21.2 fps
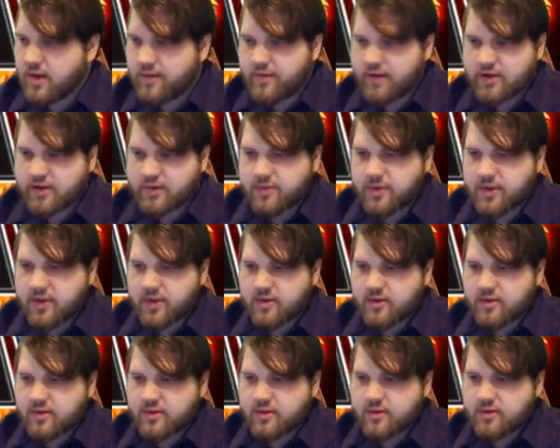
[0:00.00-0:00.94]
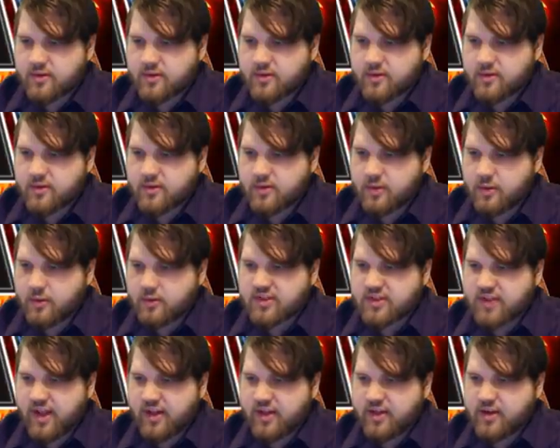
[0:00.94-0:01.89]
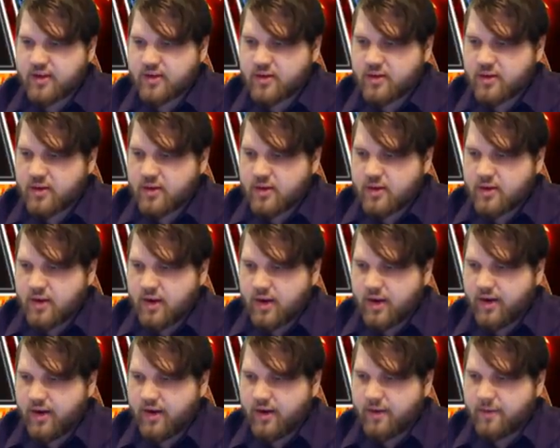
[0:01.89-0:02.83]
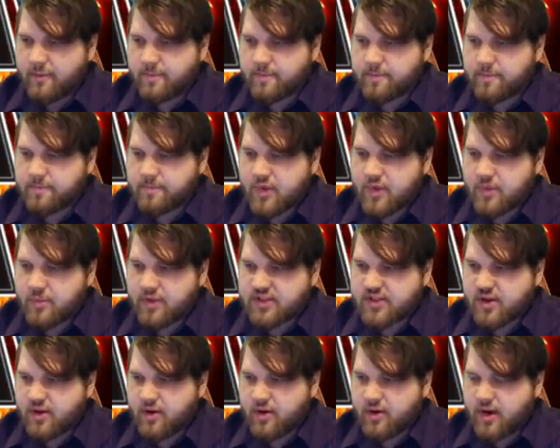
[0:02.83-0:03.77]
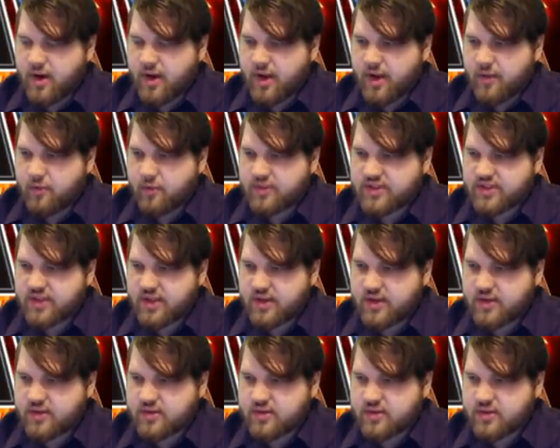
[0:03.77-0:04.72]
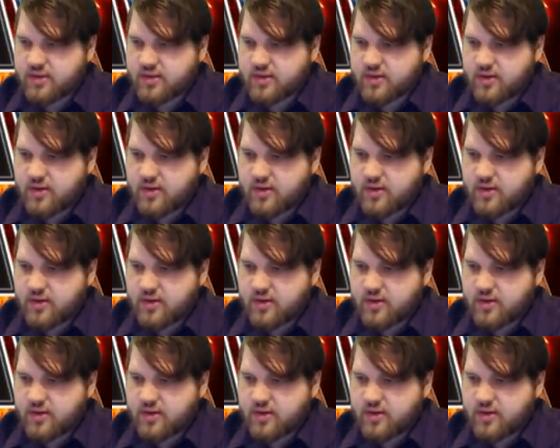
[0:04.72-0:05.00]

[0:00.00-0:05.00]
I fucks with it. Only slightly. But so I will send...